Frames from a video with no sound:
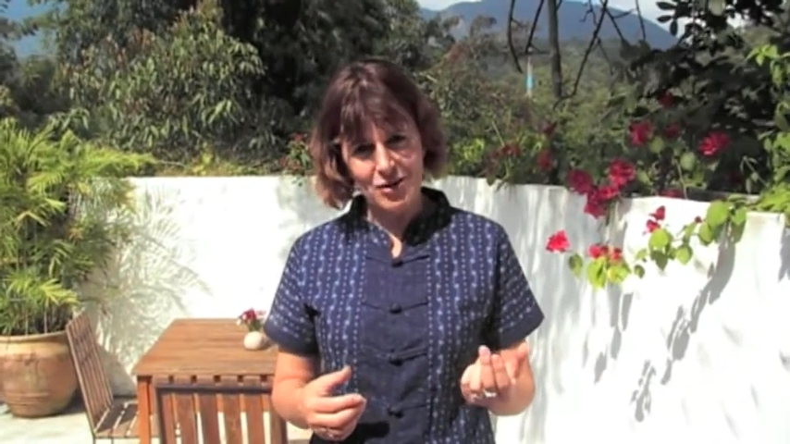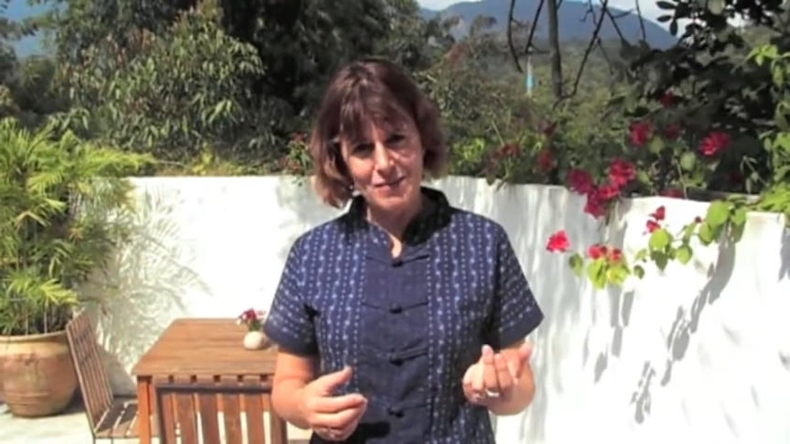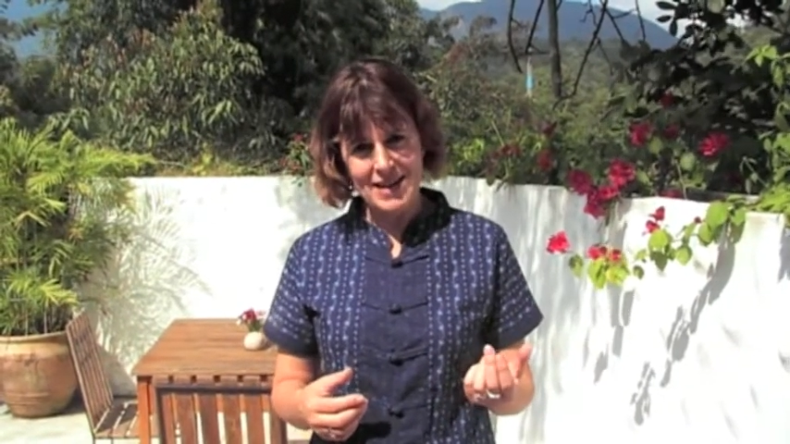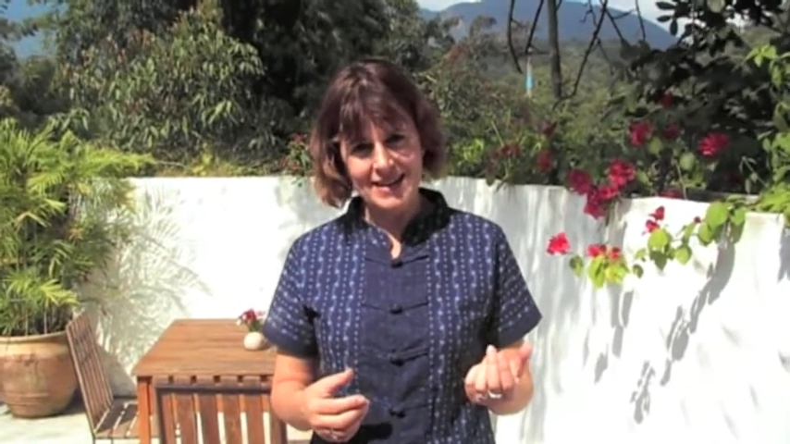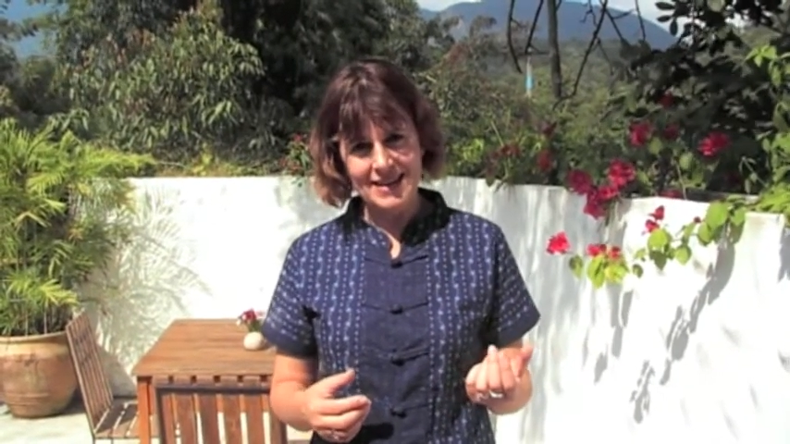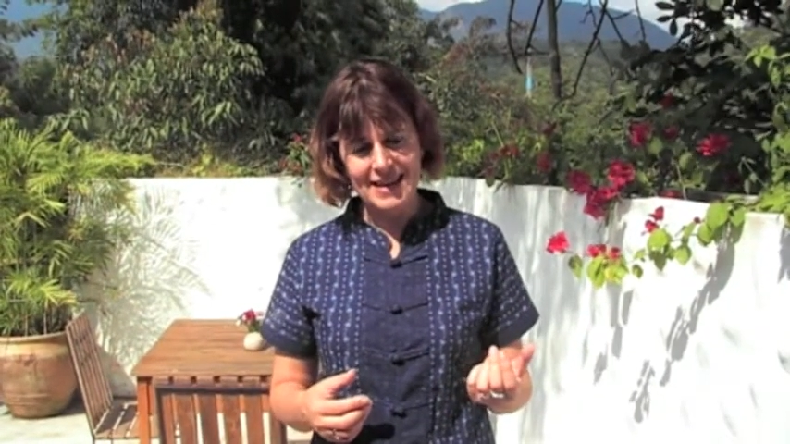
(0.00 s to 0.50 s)
our
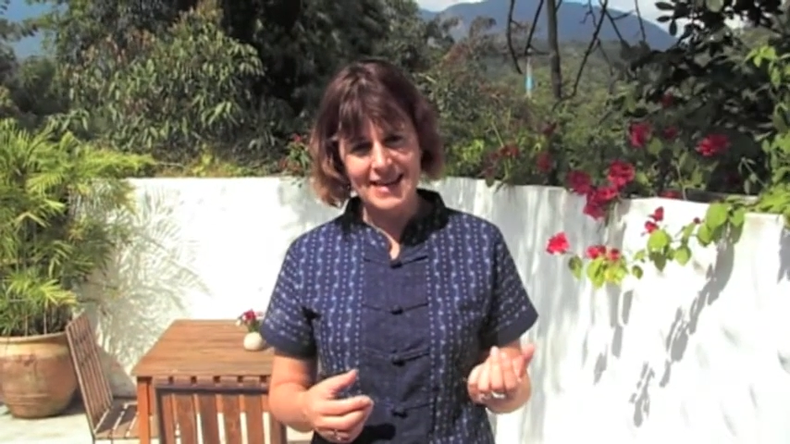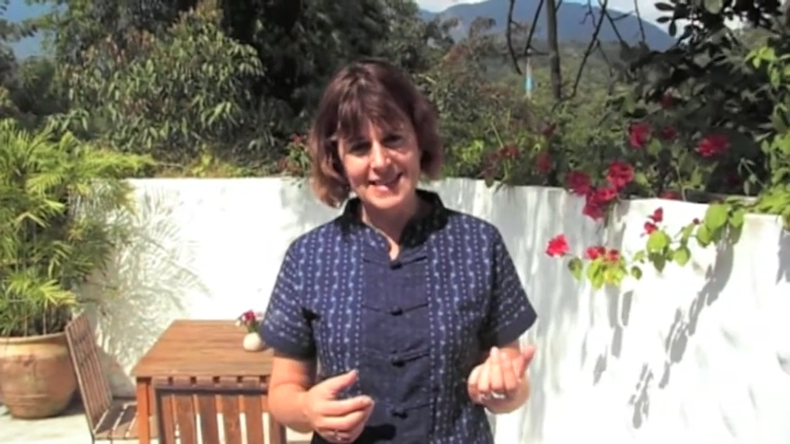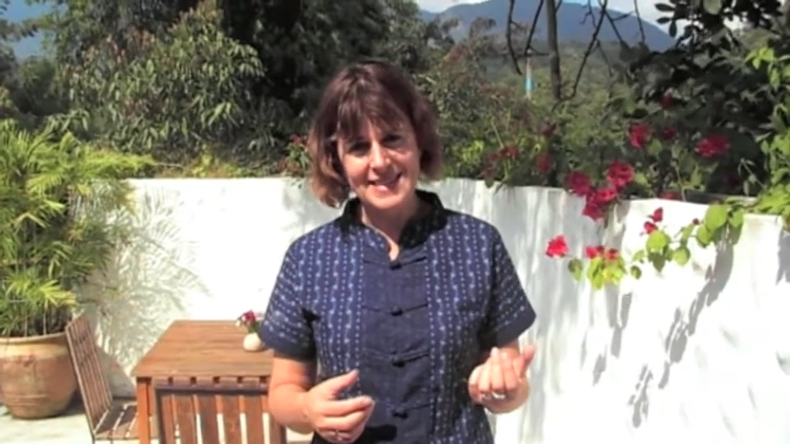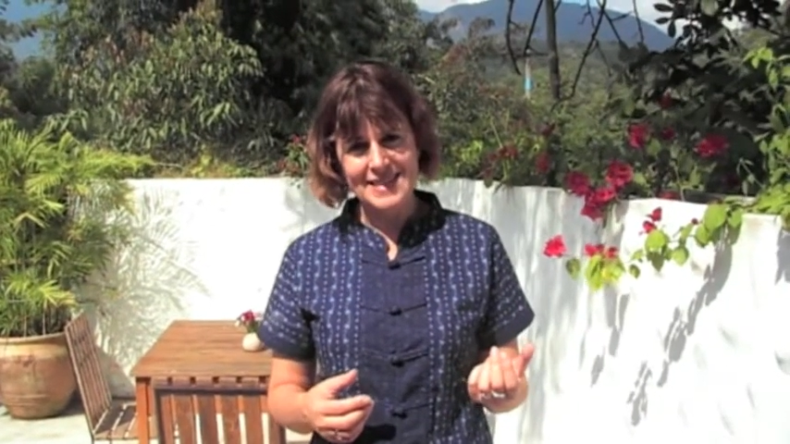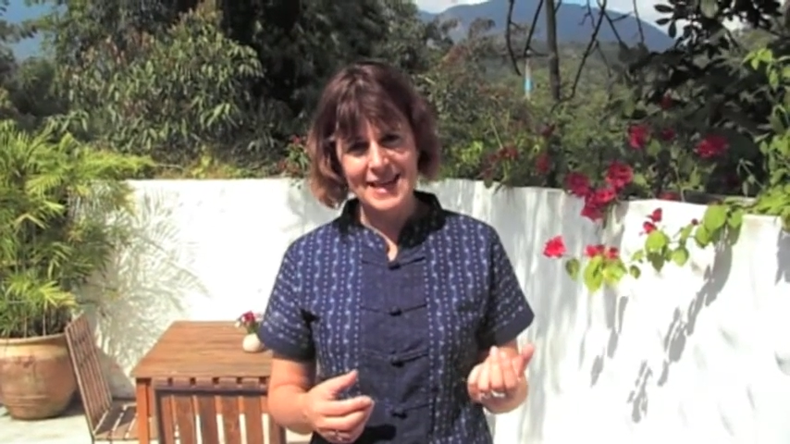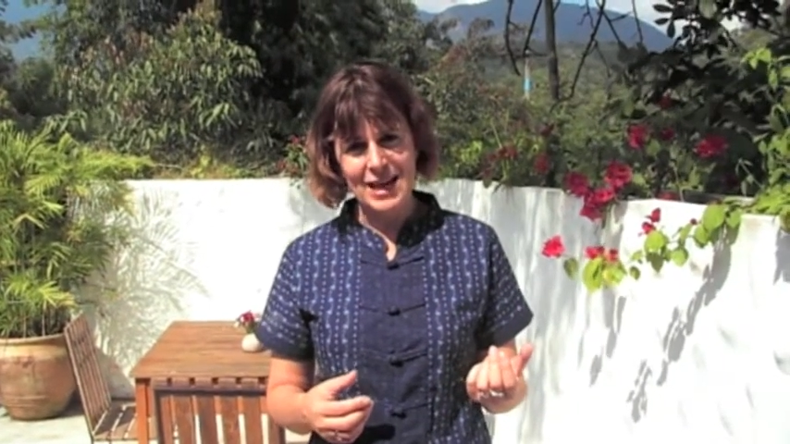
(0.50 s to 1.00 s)
mental
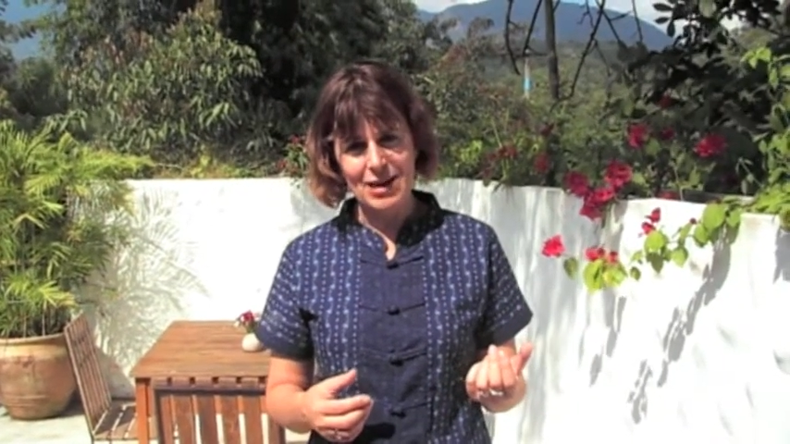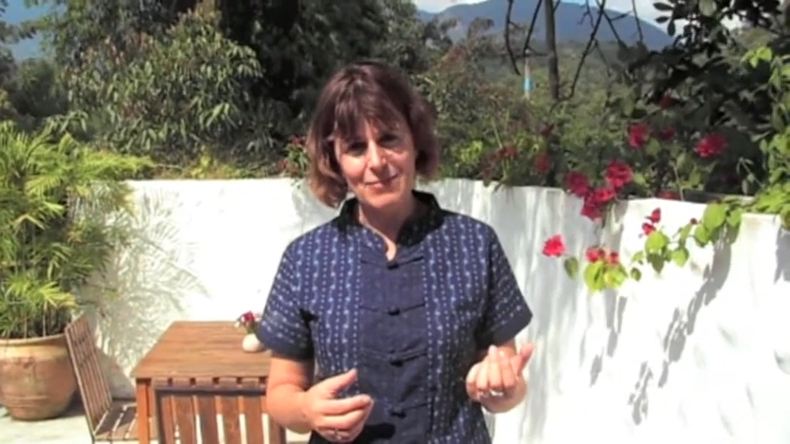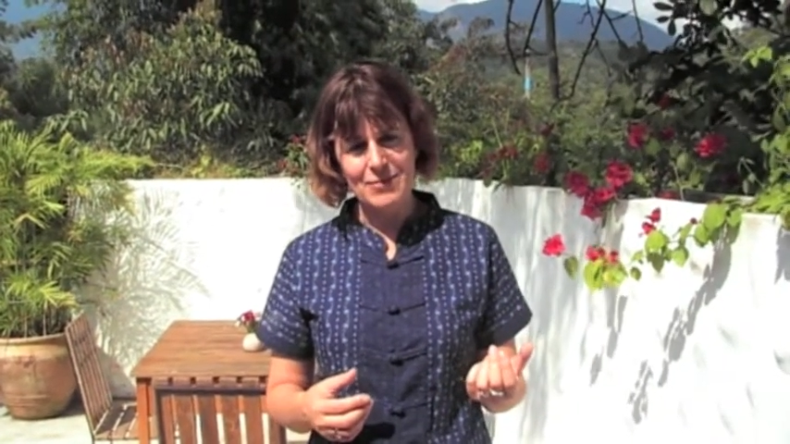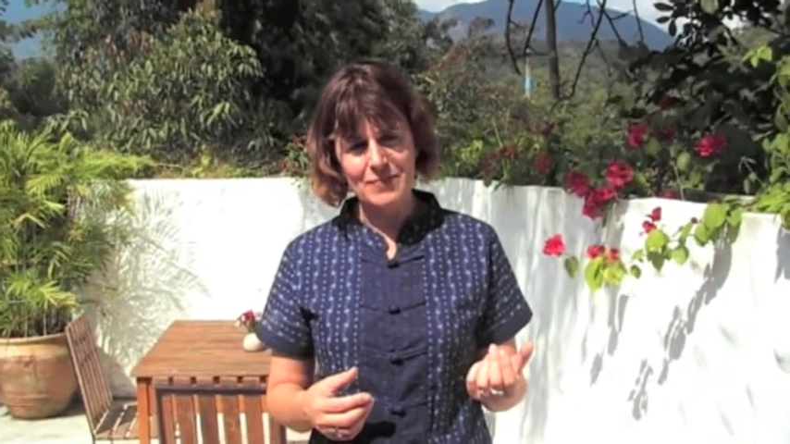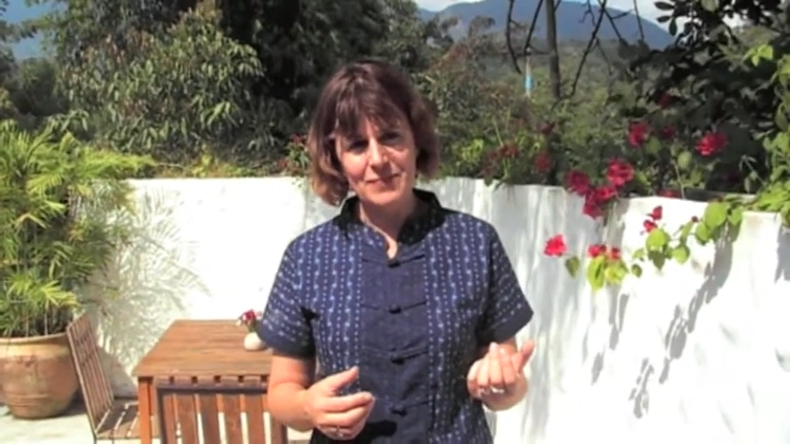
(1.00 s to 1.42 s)
landscape.